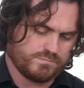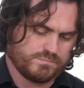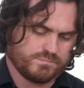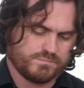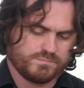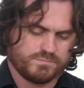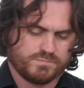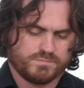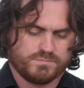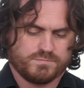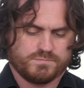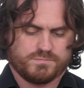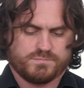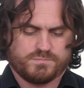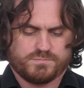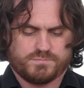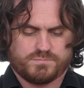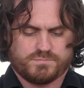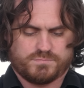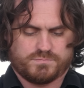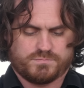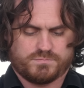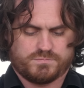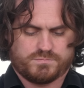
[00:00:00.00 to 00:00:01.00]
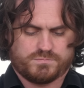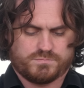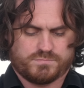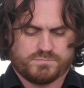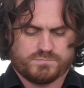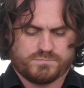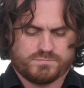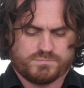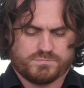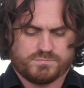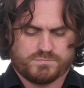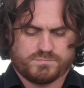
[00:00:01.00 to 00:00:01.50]

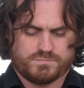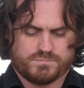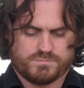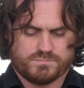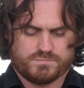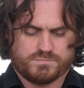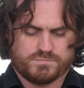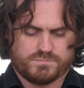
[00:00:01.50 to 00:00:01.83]
Nothing is said.